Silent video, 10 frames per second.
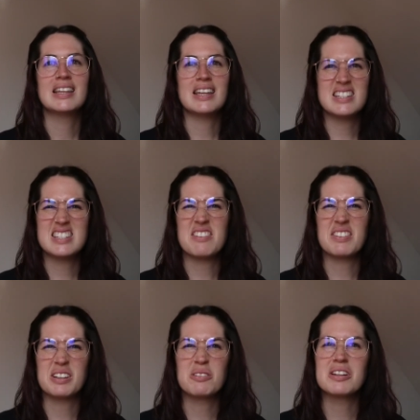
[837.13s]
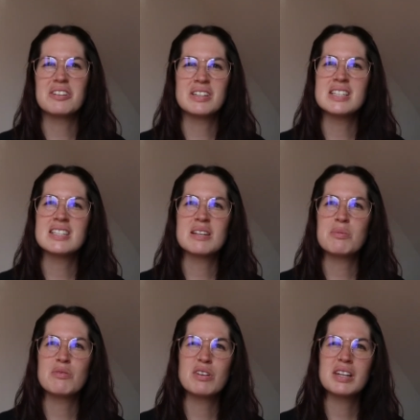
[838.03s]
that is definitely one of the reasons I've
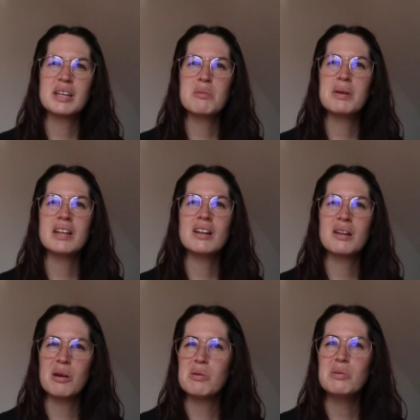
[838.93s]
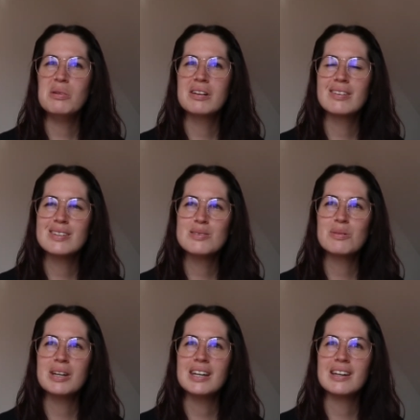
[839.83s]
been feeling a bit low this
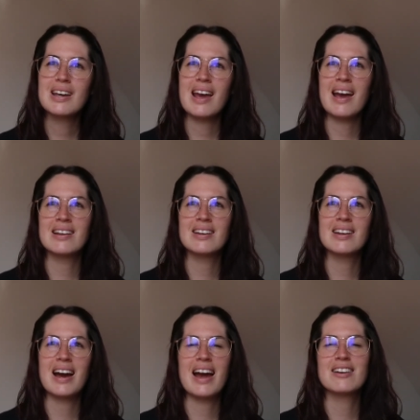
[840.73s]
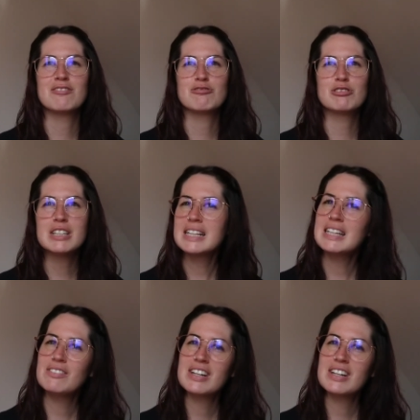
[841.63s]
week, and I hadn't really